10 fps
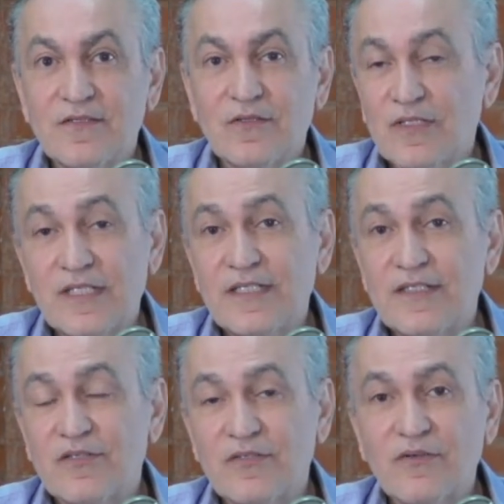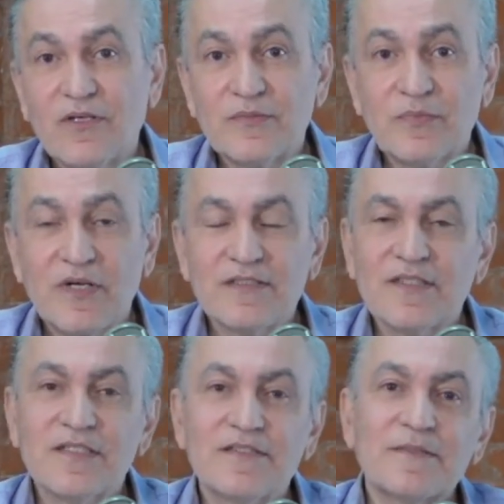or linear thought
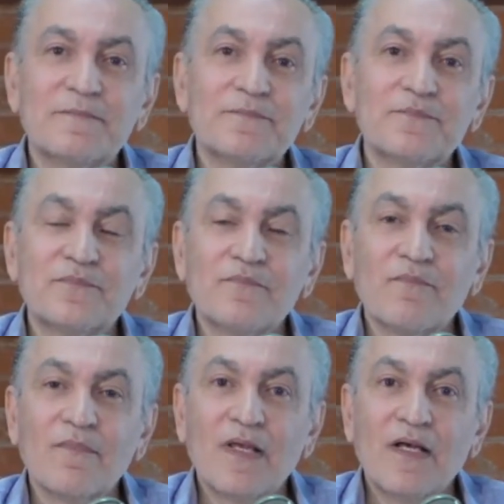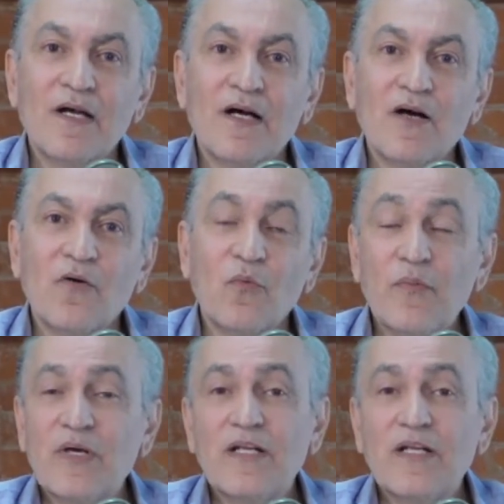process. We went